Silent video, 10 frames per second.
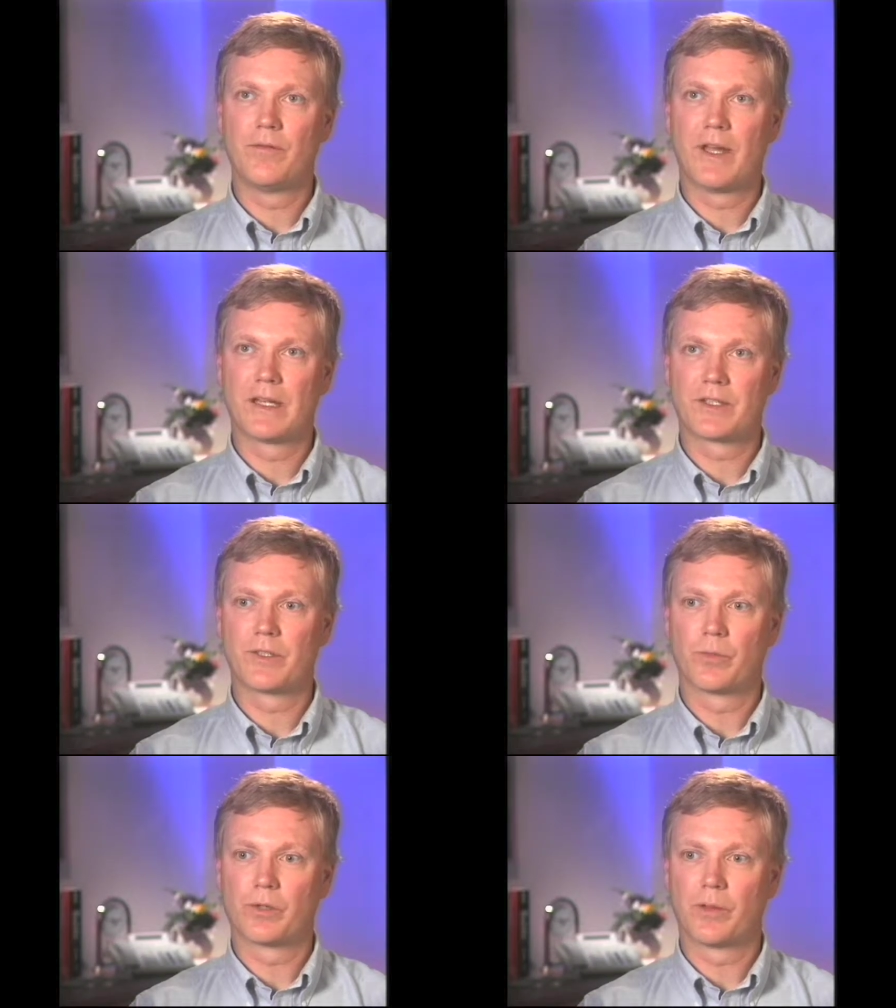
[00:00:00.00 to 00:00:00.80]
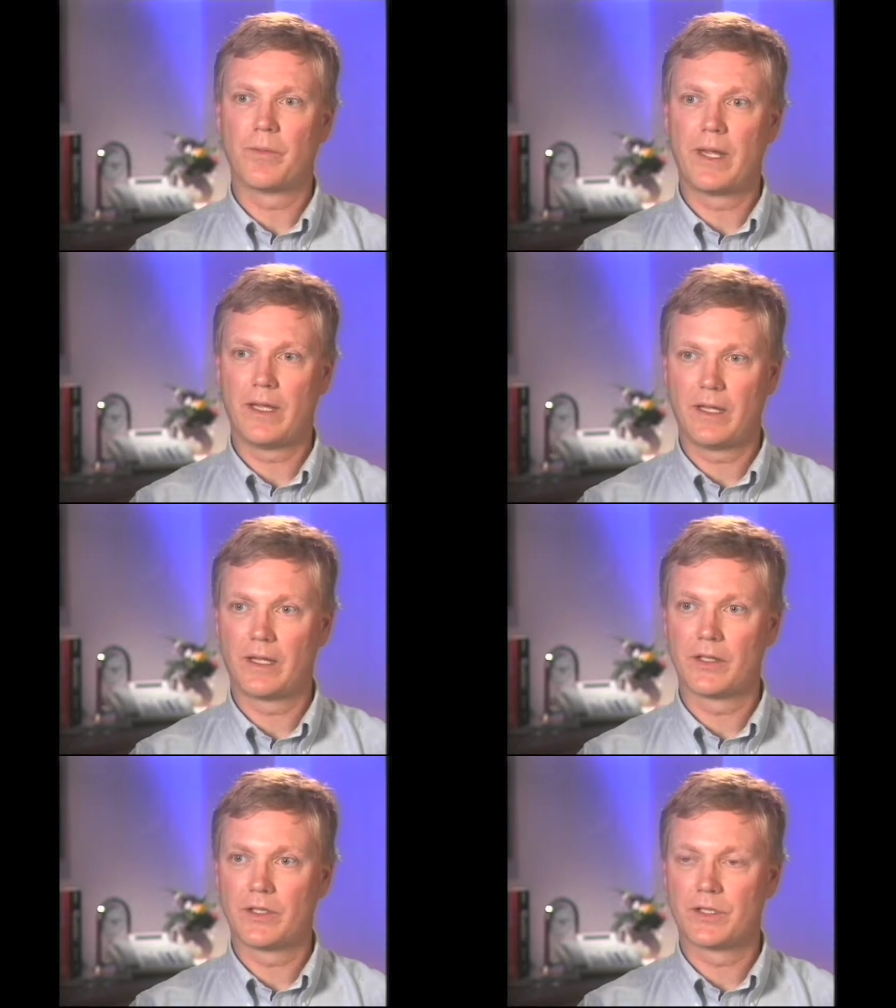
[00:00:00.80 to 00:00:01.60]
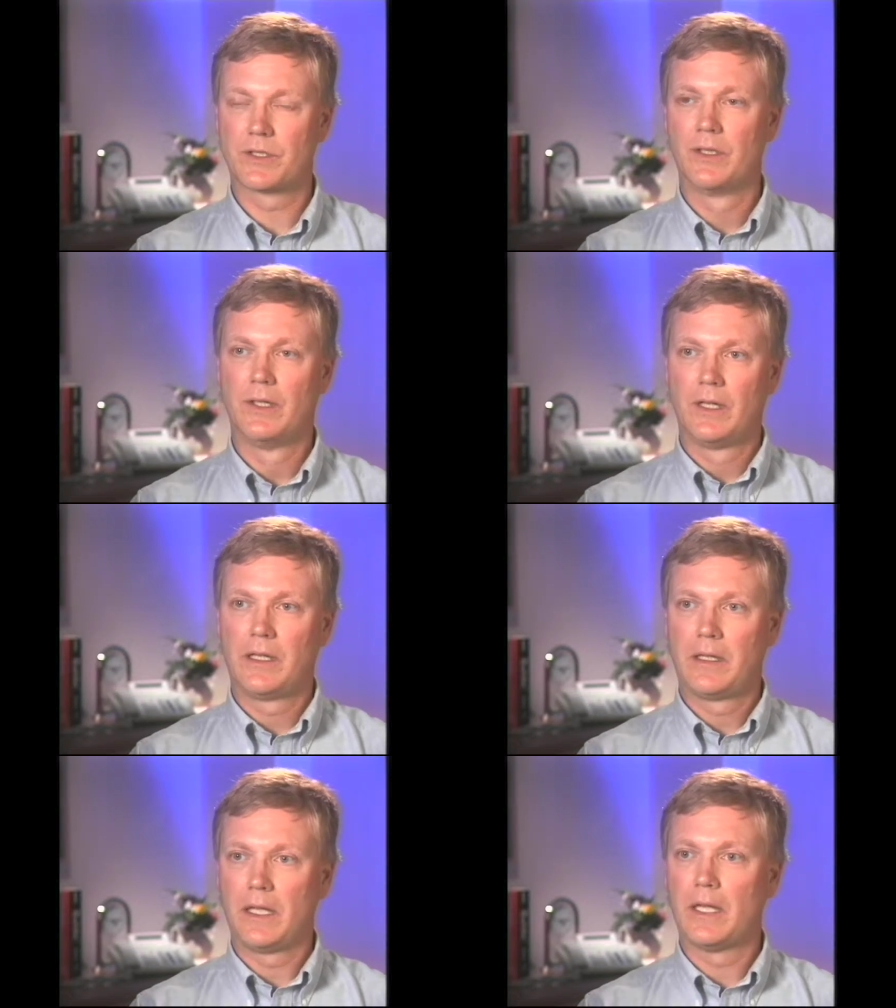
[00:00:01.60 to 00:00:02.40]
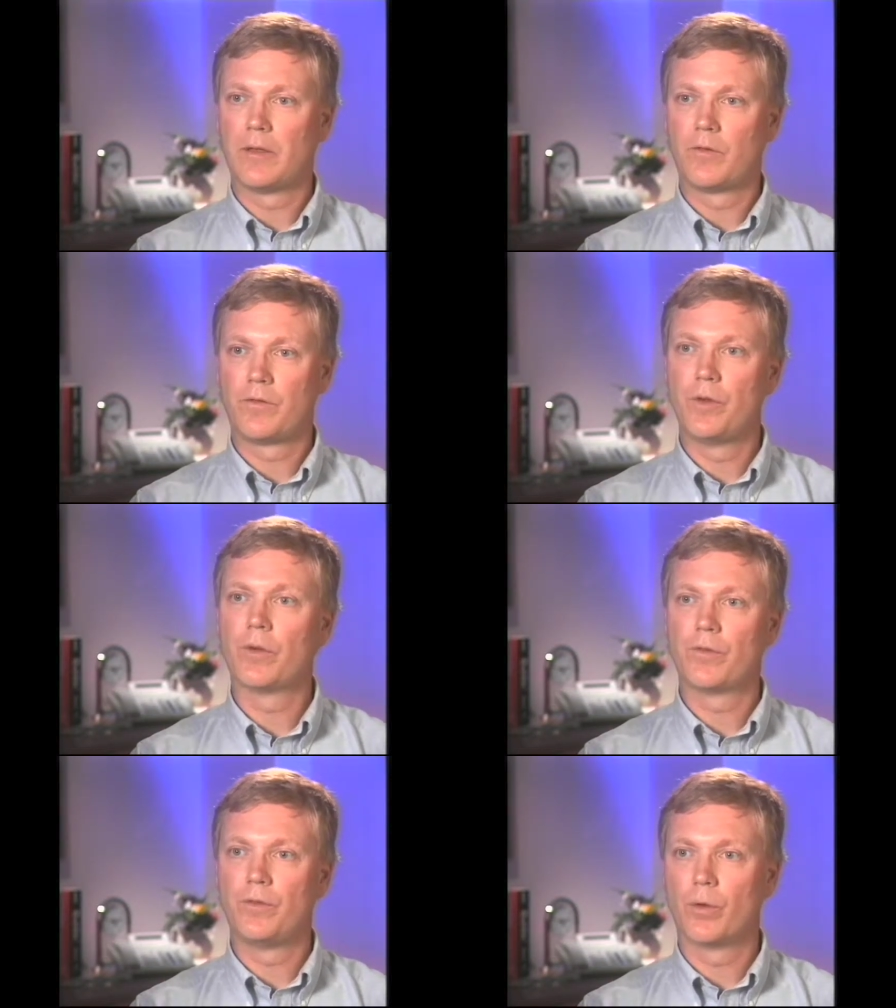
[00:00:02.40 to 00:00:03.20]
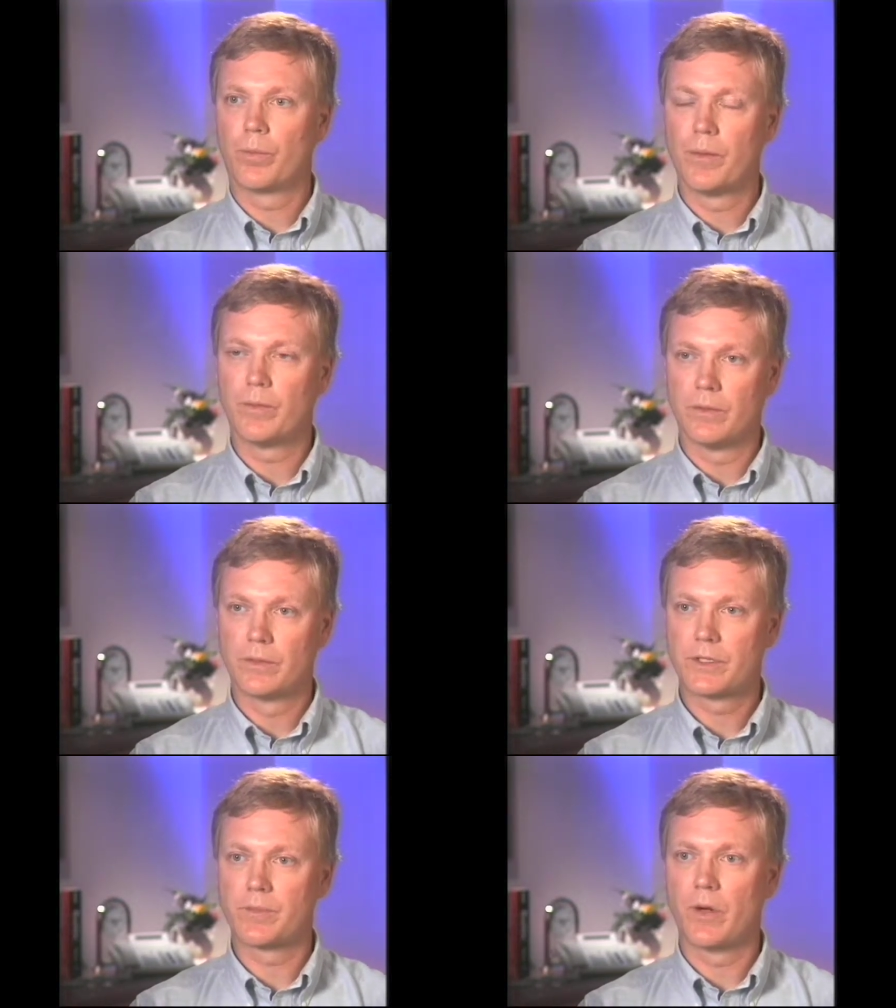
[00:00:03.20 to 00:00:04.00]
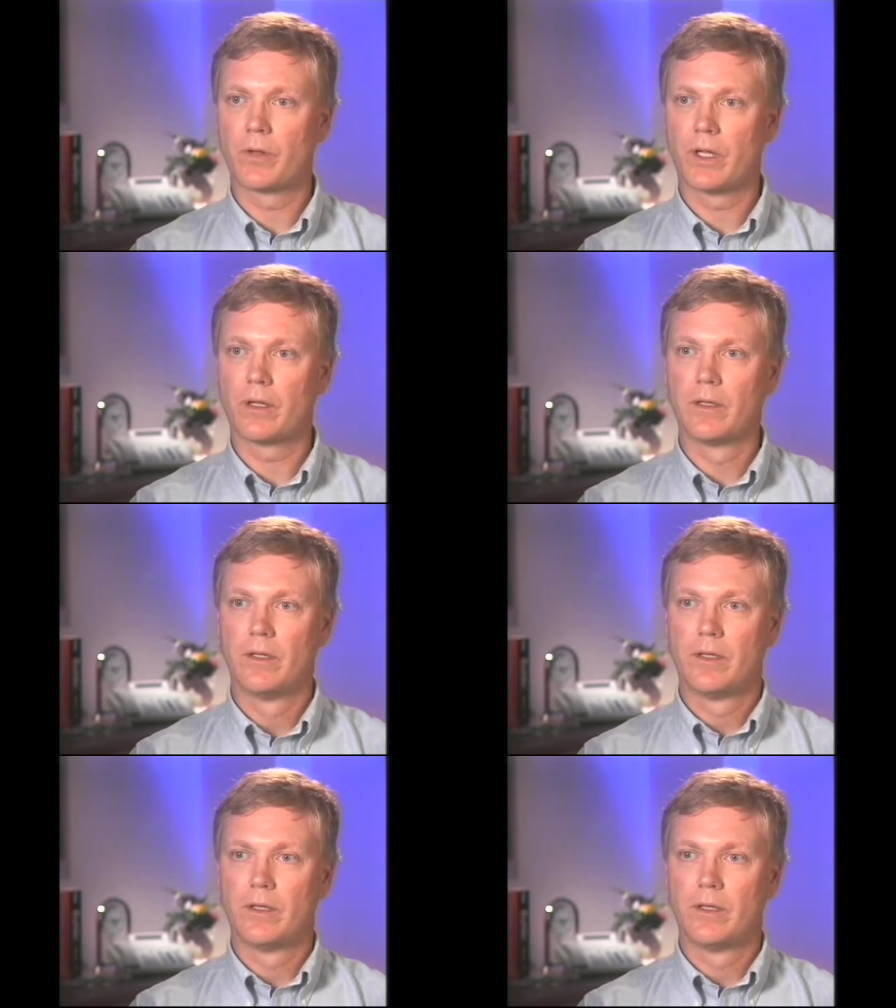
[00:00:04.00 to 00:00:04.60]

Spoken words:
advance that we're going to make is in fewer and fewer people smoking.